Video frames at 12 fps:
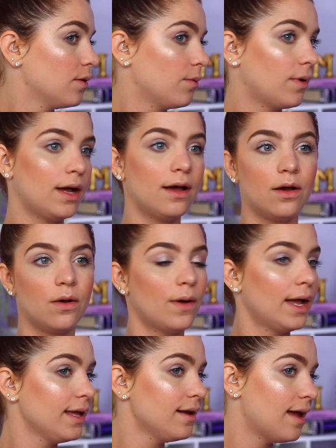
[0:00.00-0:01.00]
Wow,
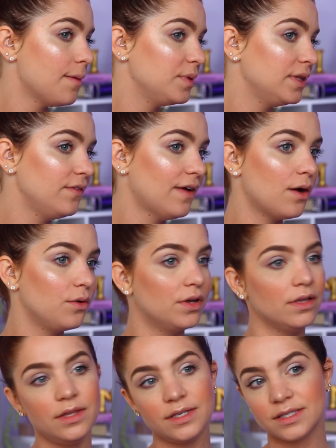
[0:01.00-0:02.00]
I cannot believe how
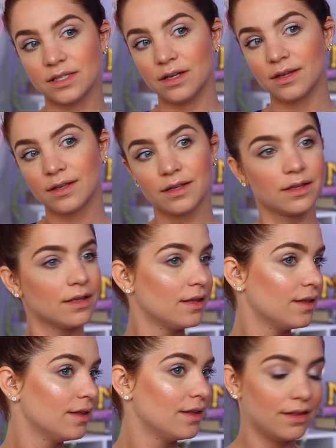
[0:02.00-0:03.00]
good these look.
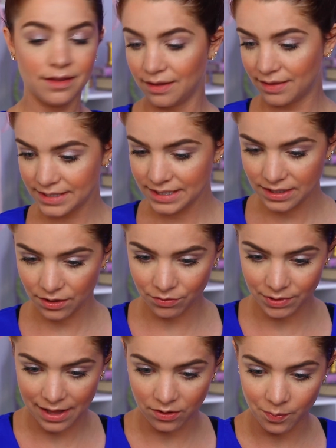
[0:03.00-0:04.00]
Like this is a
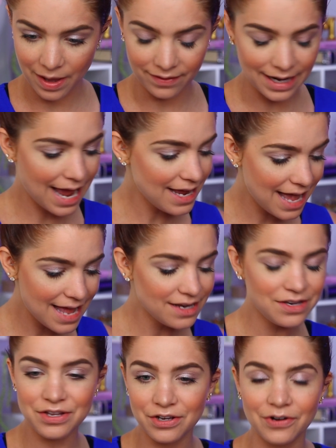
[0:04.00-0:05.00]
$3 palette. I kind
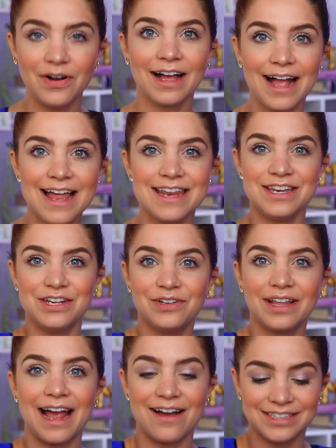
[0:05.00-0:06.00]
of knew. I kind of knew
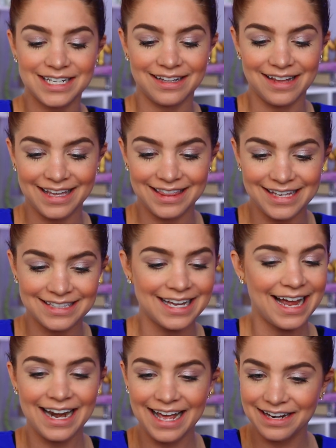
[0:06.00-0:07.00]
like I was gonna like these. I
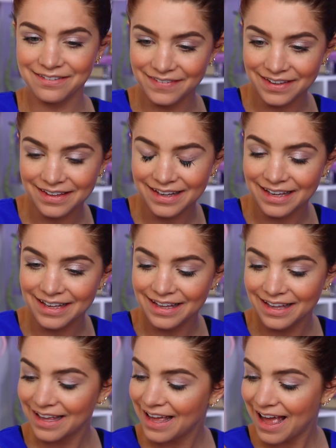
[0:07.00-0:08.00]
kind of had a feeling.
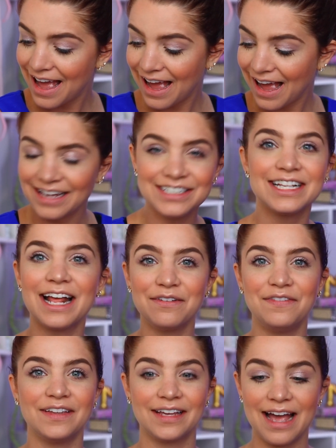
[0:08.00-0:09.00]
I just had a
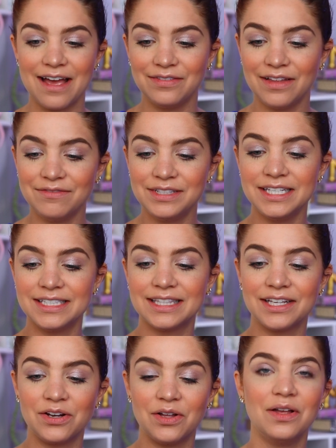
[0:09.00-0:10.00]
feeling. I love these
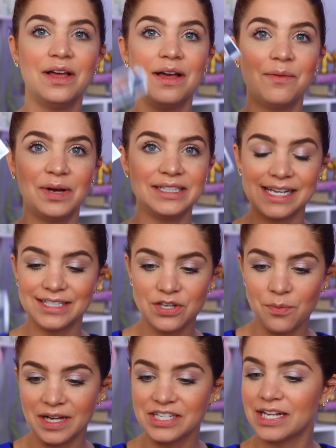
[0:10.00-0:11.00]
little bite size so
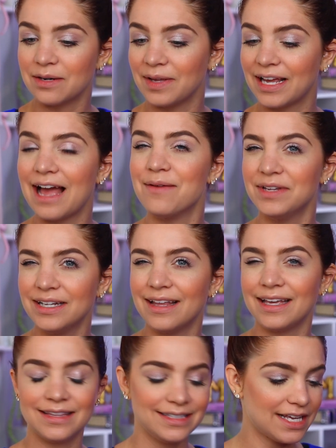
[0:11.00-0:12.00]
much that I'm like, I'm gonna
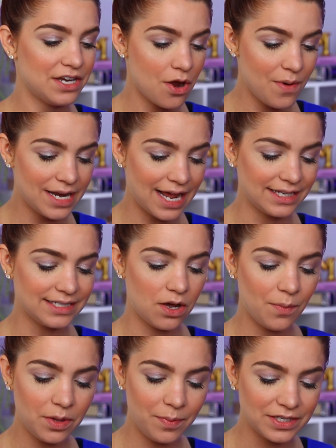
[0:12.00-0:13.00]
like these. I know it. I could tell
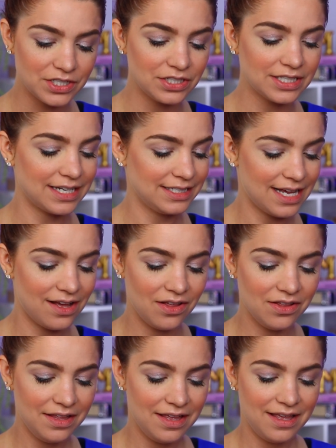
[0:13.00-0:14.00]
by the pictures. I could
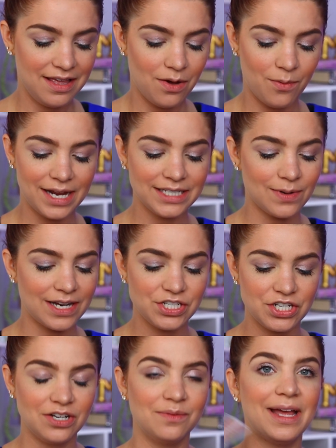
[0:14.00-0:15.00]
tell when I swatched
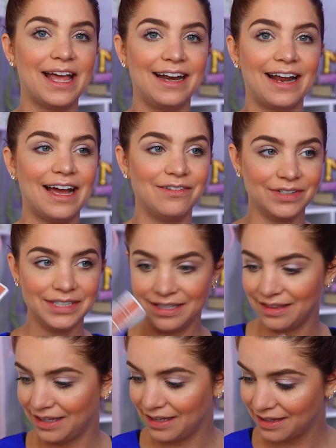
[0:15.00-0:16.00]
them and I really
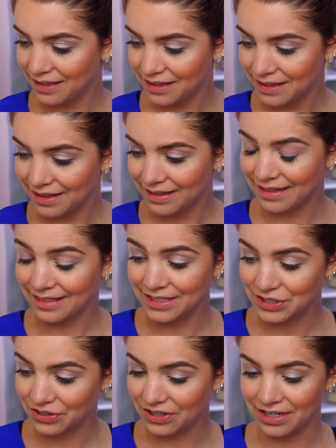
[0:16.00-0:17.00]
think that these
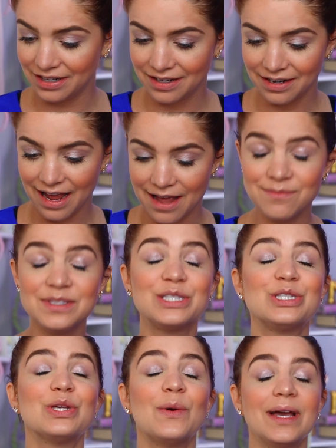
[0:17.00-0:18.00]
are good. I'm
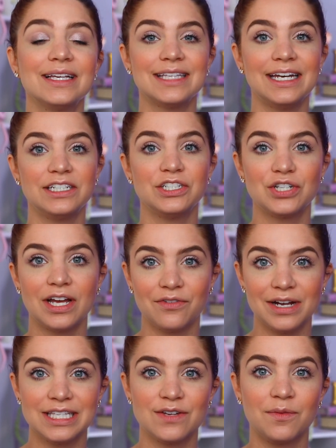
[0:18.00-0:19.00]
so excited to try the
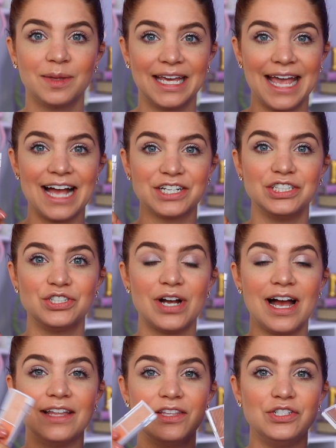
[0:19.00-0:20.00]
rest of them and like actually
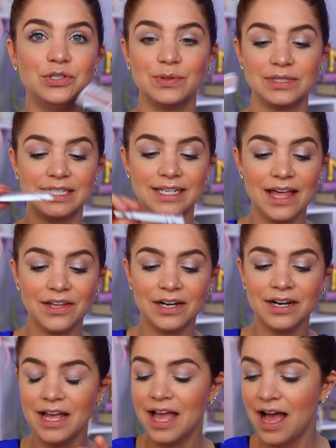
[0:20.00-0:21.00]
try the duos
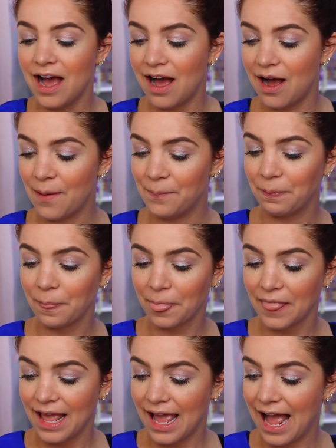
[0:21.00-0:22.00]
together. Um,
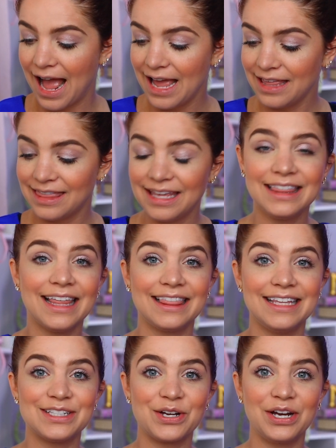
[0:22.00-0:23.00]
I think that
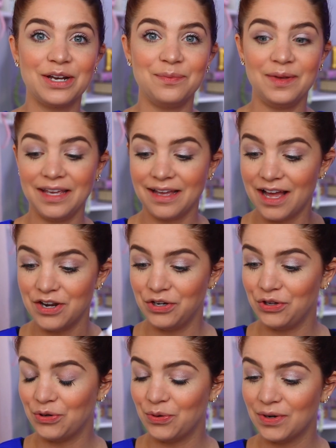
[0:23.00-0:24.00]
these are gonna be a
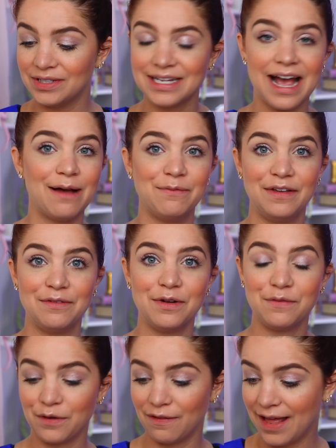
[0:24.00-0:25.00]
new top
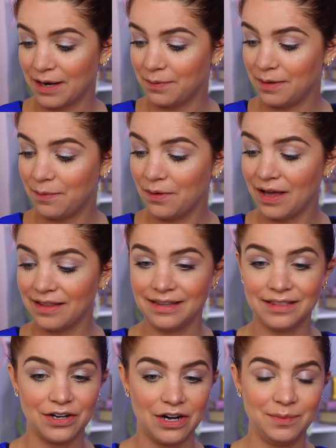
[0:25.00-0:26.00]
favorite for a lot of people. I think
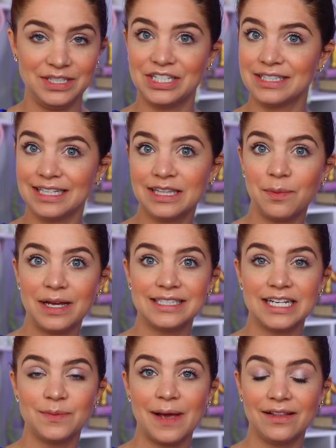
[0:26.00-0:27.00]
they're gonna be just like the
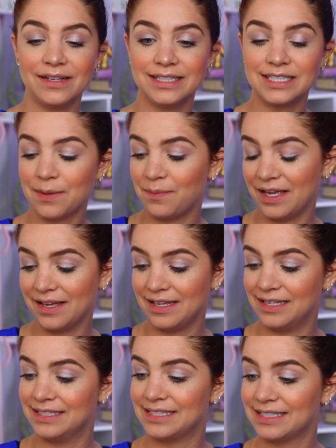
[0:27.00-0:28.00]
bite-sized palettes
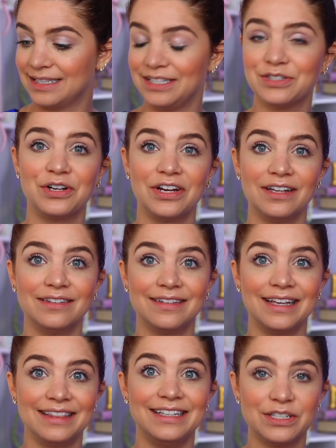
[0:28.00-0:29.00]
because these are good.
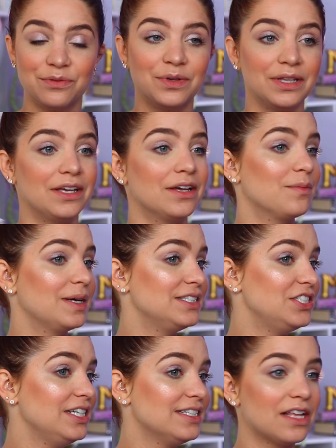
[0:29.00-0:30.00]
Like these are really good. My
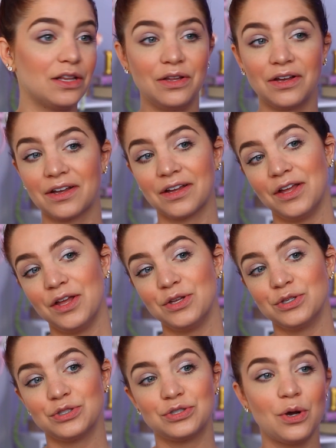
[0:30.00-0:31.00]
cheeks look
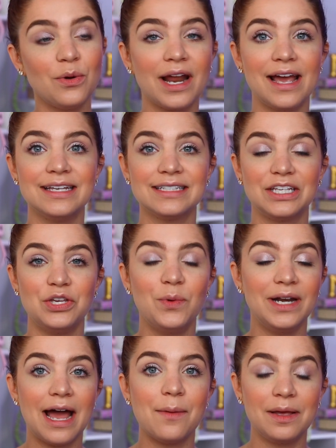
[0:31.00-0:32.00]
so nice. Like you
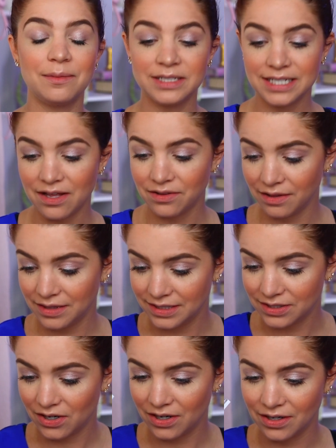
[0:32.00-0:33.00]
would not be able to tell that
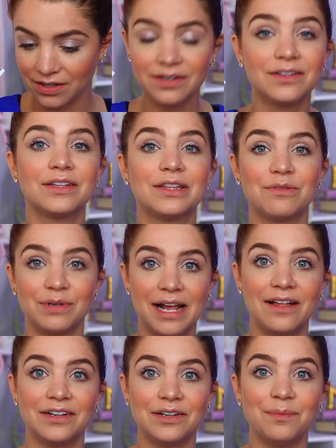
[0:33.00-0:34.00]
these are
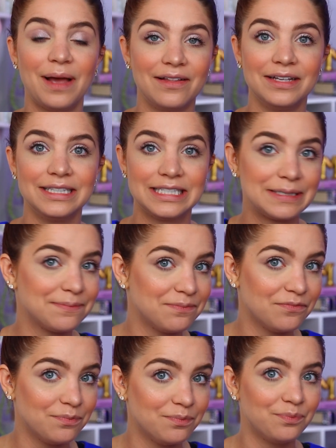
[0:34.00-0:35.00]
$3 palettes,
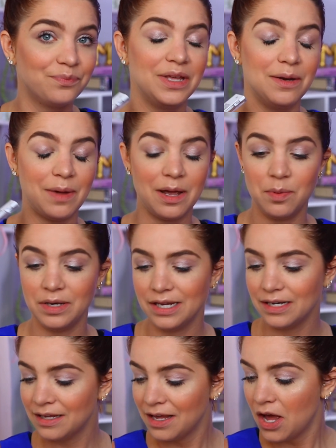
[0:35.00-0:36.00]
in my
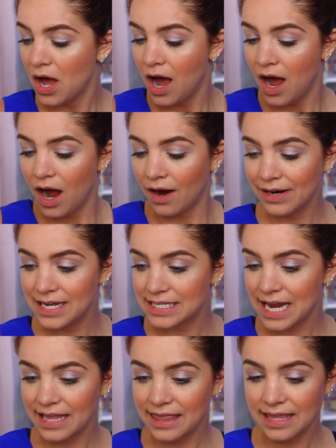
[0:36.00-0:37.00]
opinion. All right,
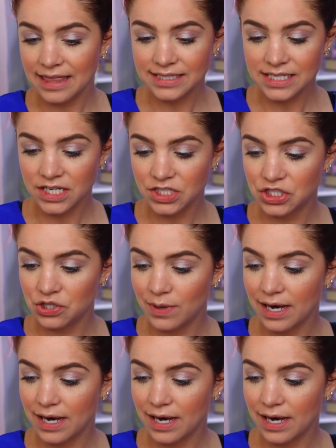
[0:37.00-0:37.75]
I think that's gonna do it.